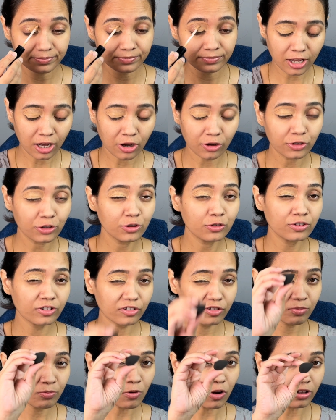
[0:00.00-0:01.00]
Now use a
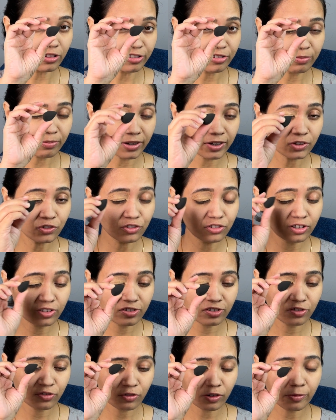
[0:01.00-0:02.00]
small sponge.
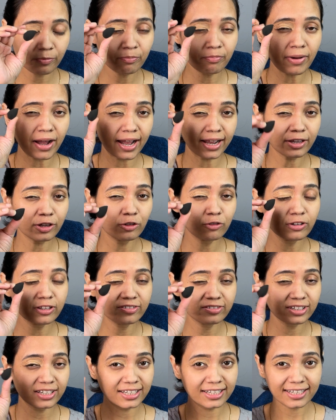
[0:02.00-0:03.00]
This is from pack, you'll
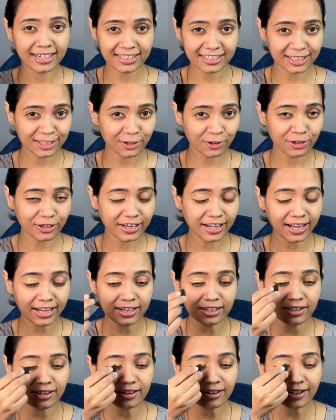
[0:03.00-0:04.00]
easily get it on
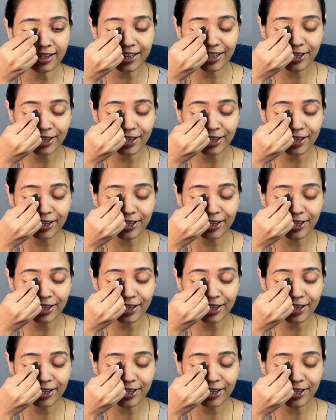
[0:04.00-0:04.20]
Nykaa.